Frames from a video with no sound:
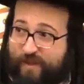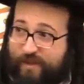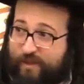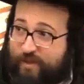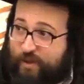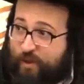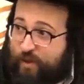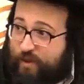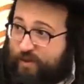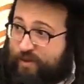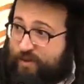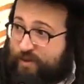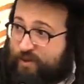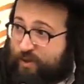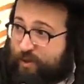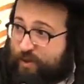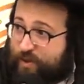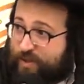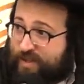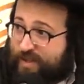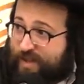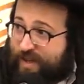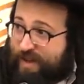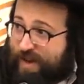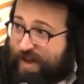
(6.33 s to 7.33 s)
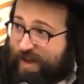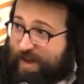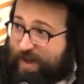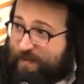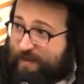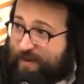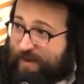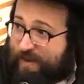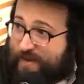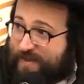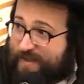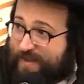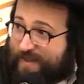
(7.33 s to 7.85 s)

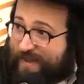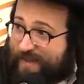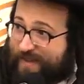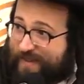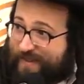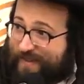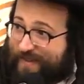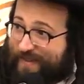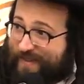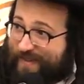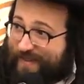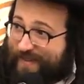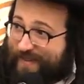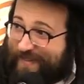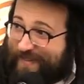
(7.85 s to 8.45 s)
Jerusalem, I say it.